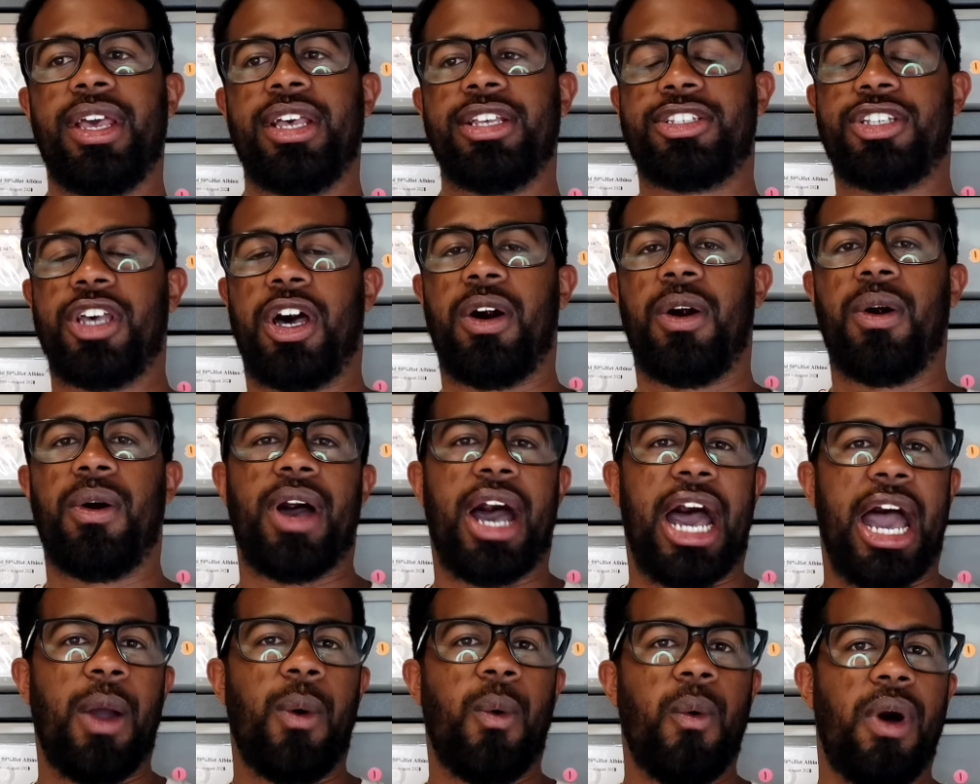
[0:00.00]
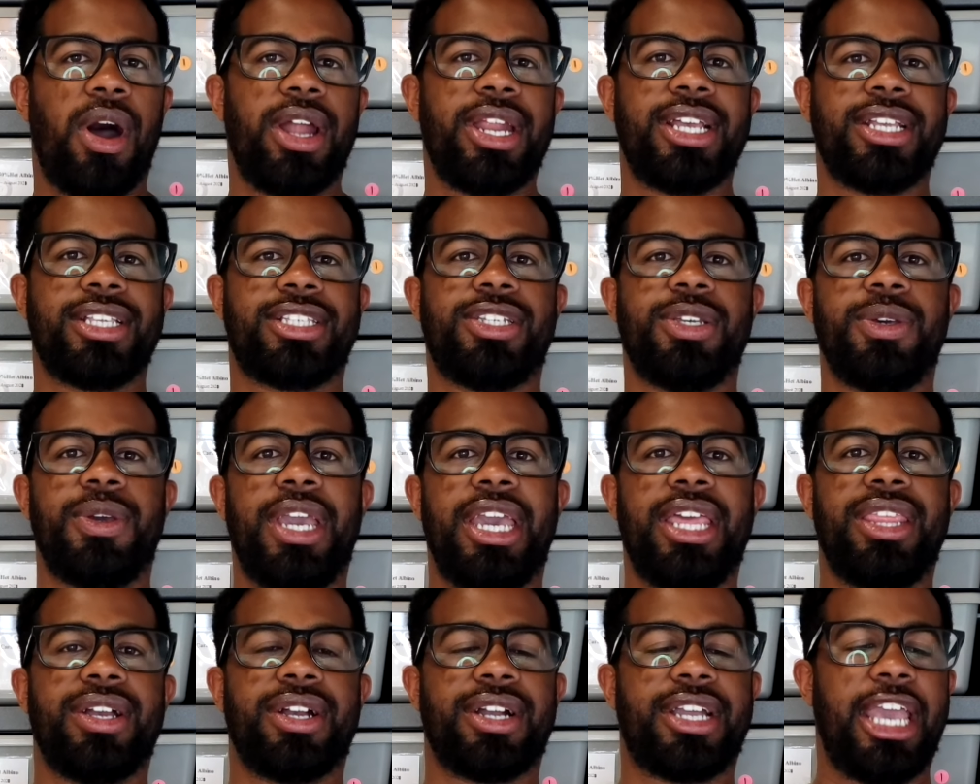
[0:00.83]
So I wanted to
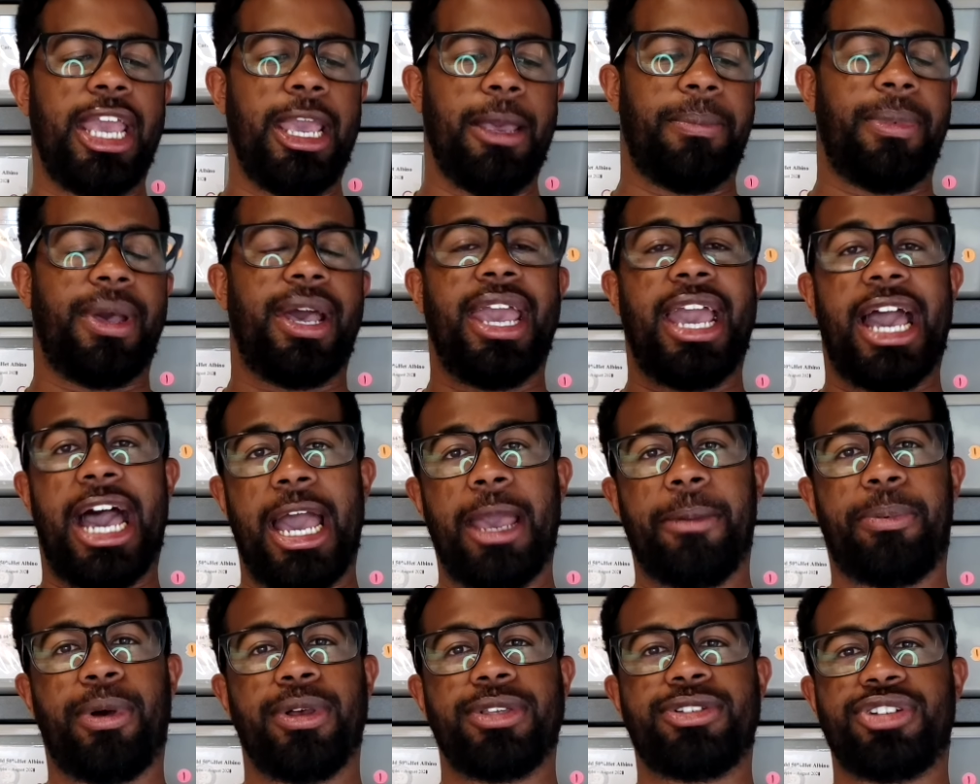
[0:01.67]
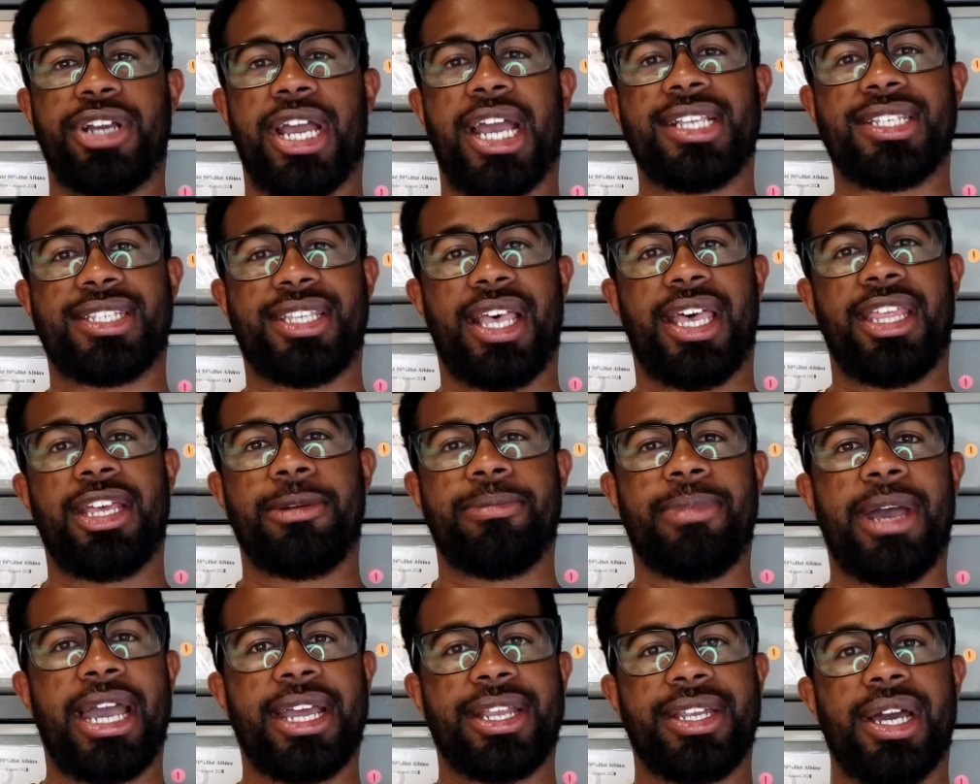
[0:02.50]
either keep a hypotrans
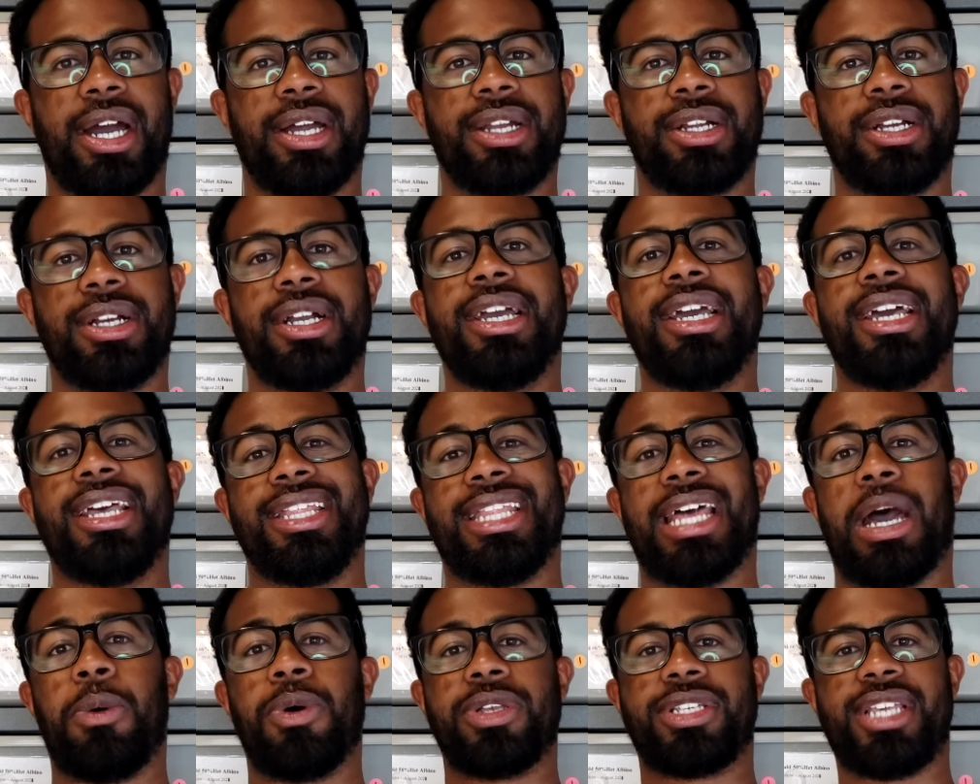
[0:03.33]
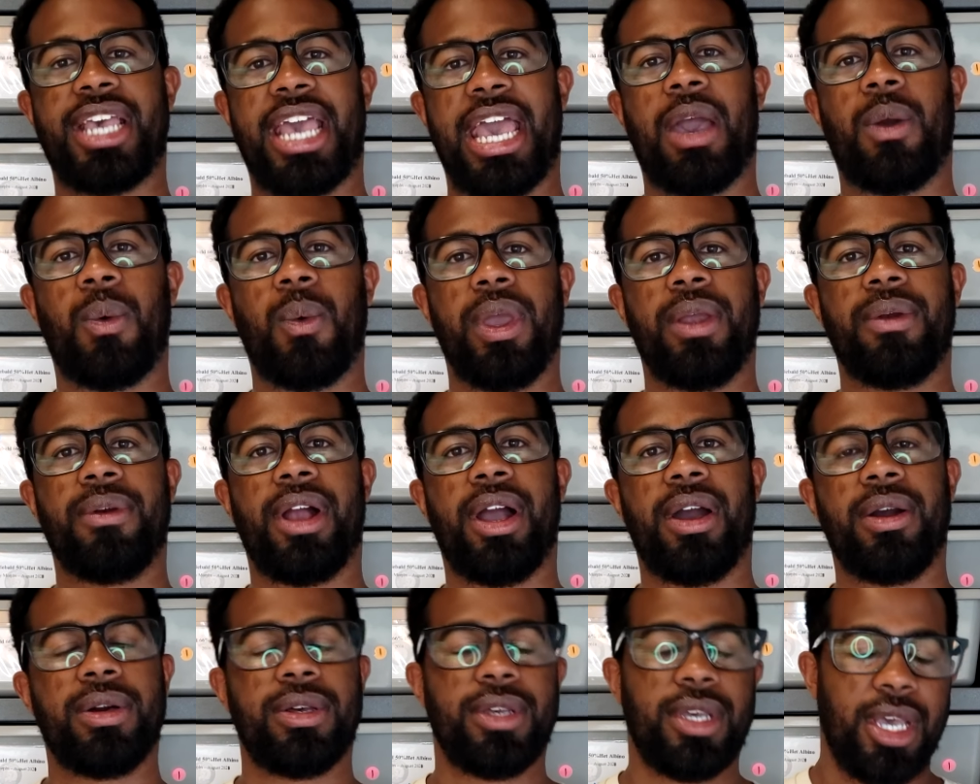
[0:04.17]
leatherback dunner that was het
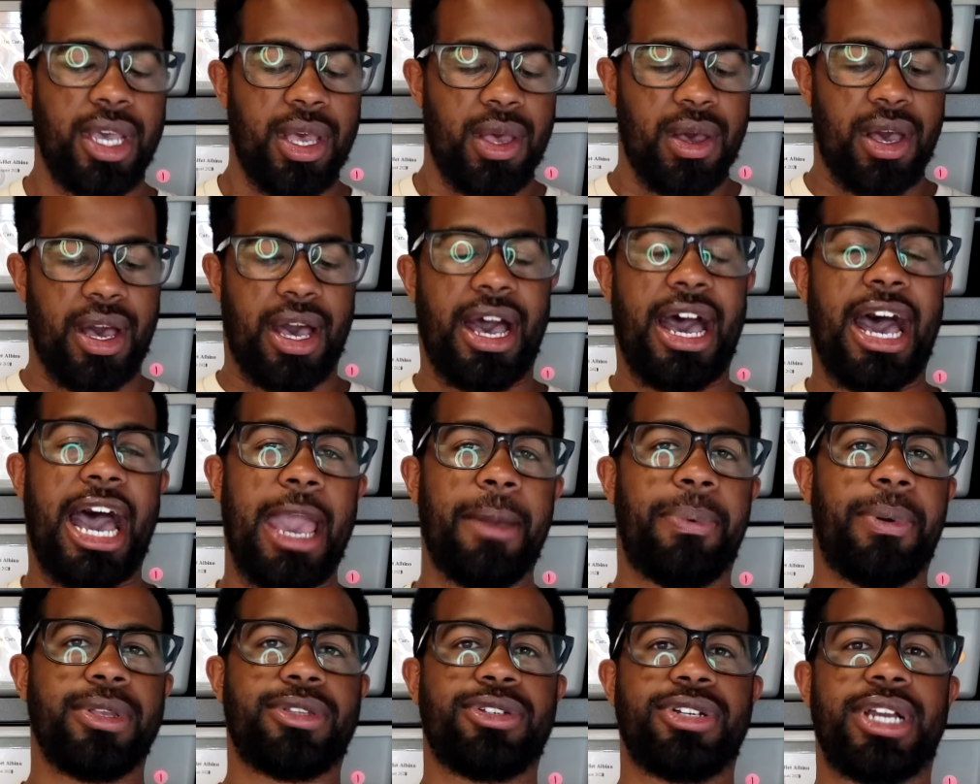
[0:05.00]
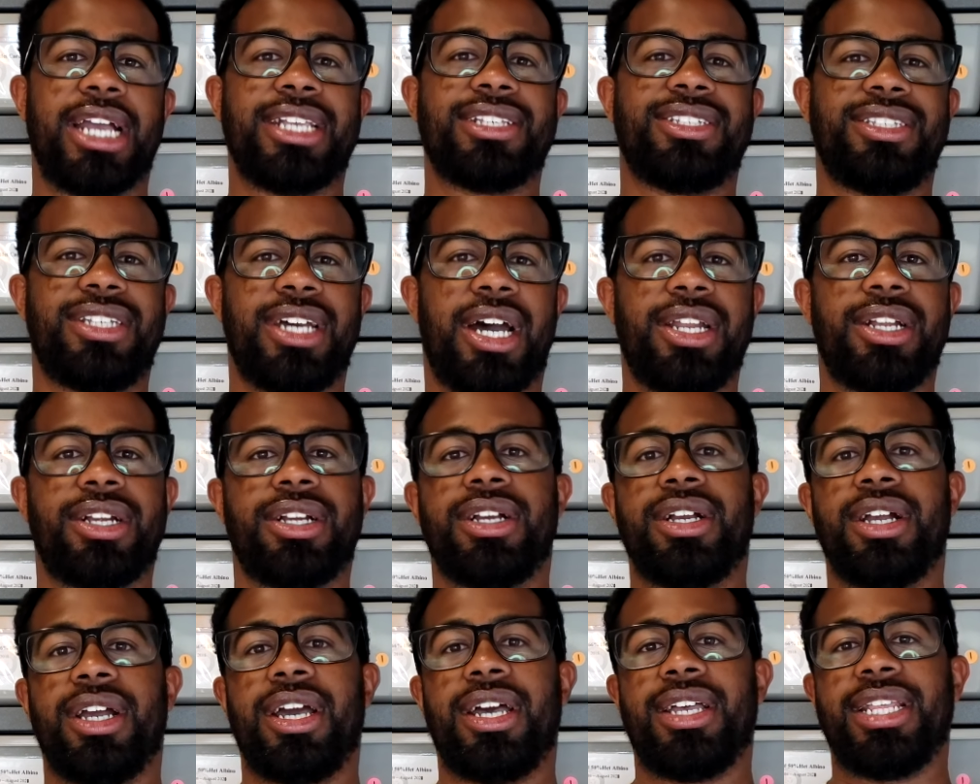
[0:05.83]
wero, a hypotrans
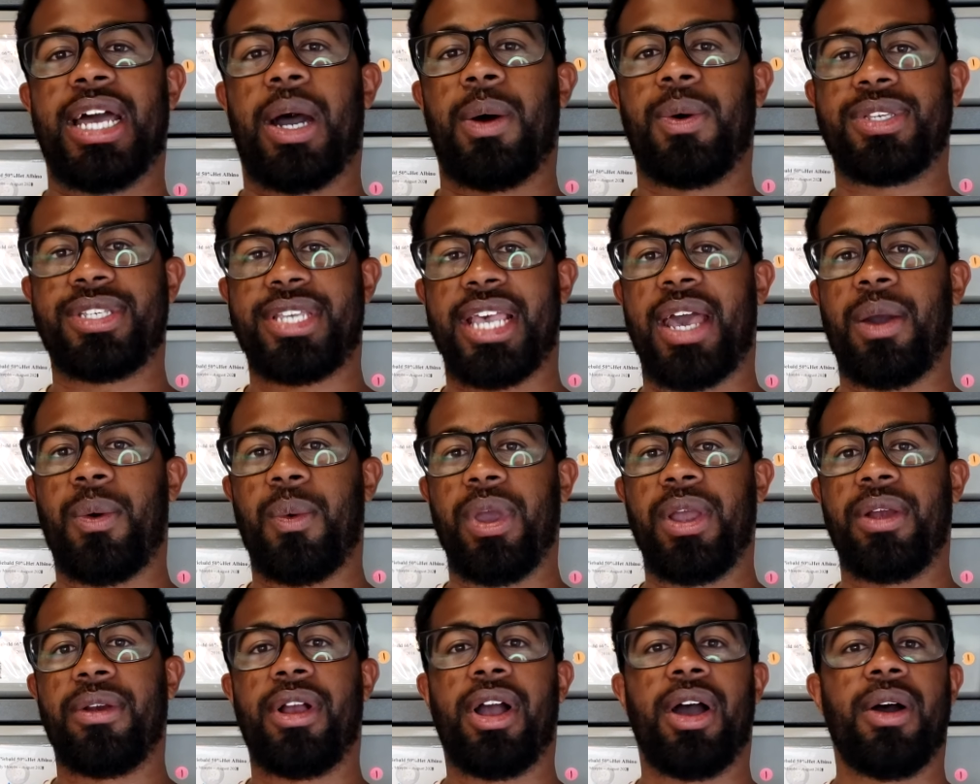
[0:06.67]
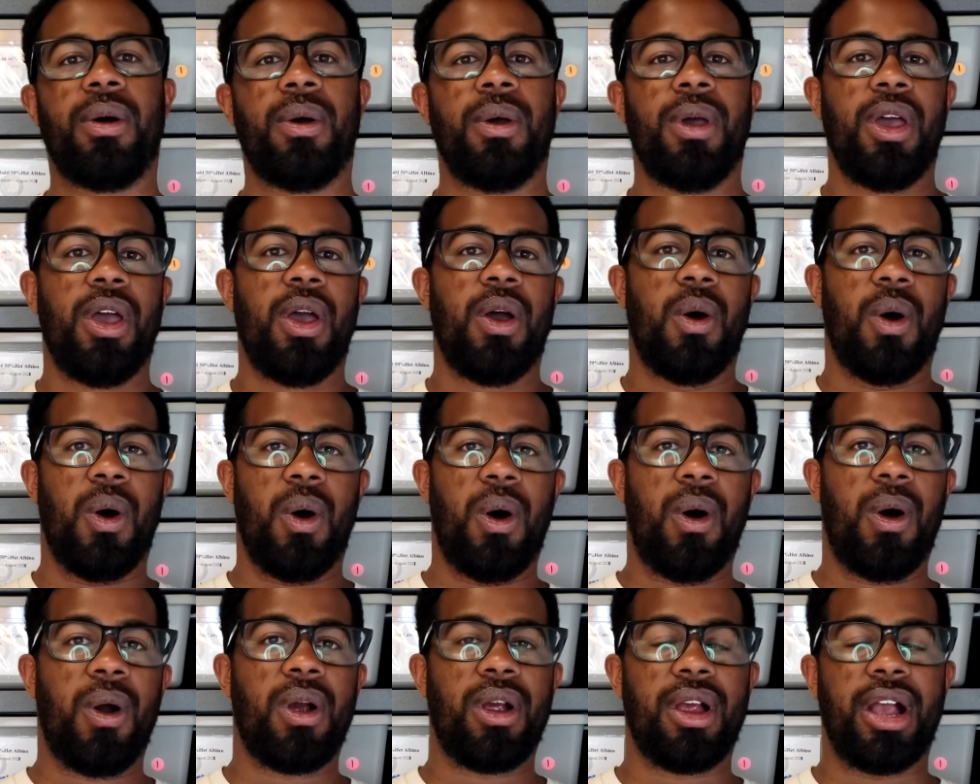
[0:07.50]
dunner that was het wero,
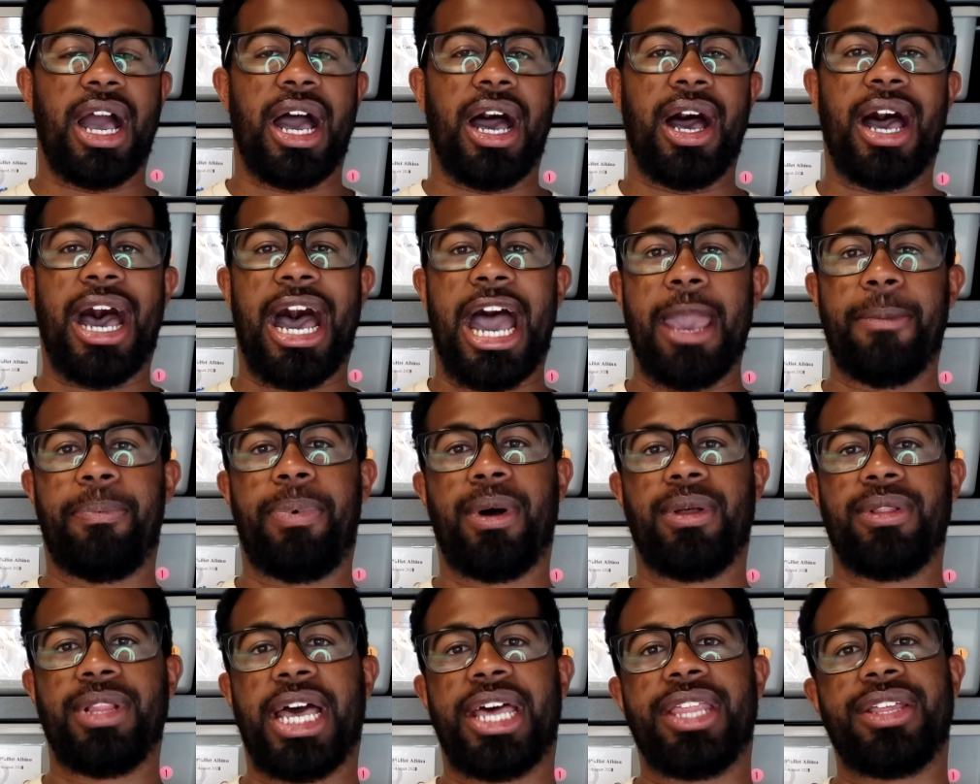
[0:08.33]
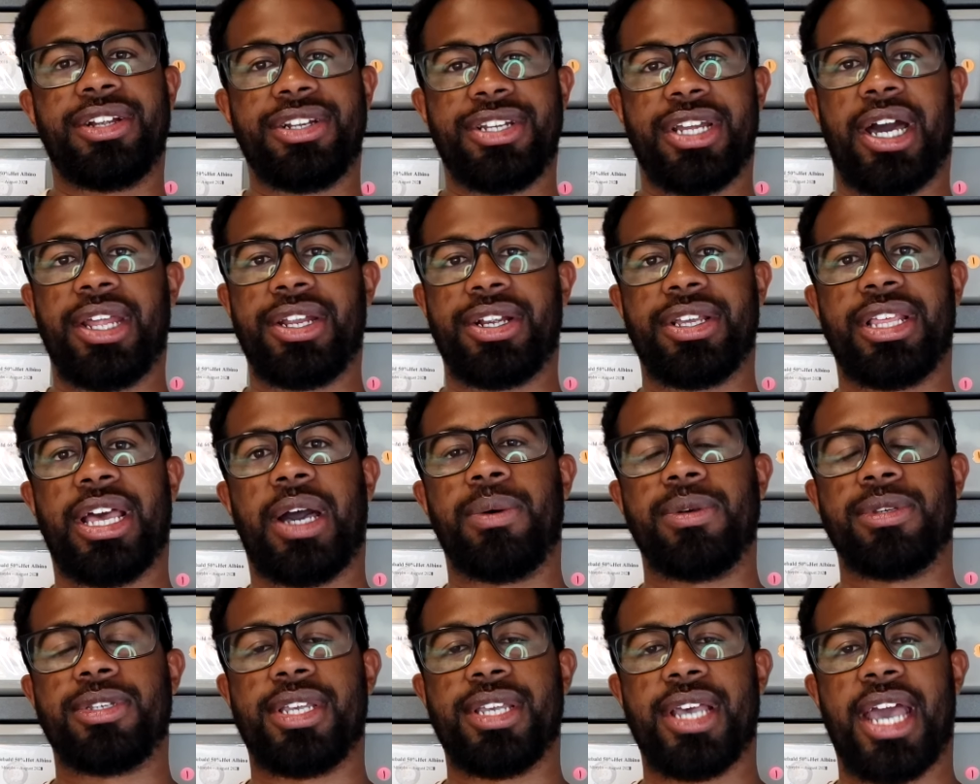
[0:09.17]
or a hypo leather dunner
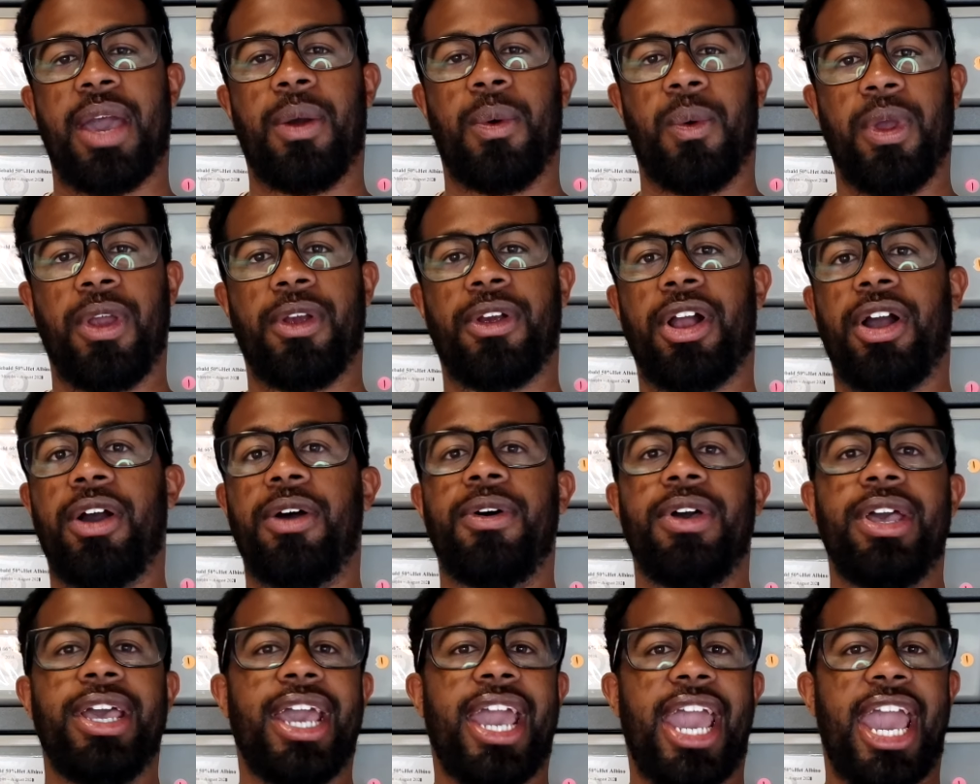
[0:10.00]
that was het wero.